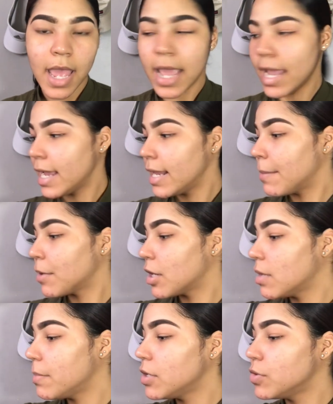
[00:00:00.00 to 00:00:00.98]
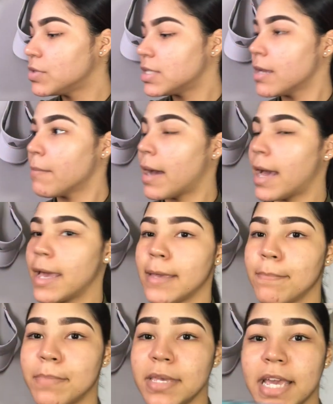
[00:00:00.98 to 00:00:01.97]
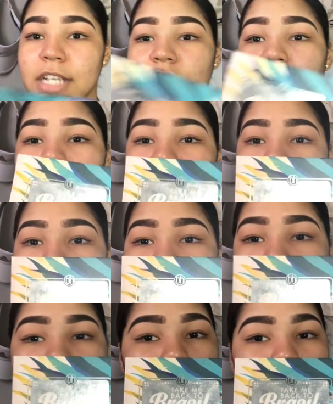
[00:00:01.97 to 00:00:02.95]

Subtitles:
and I'm going to be using my BH Cosmetics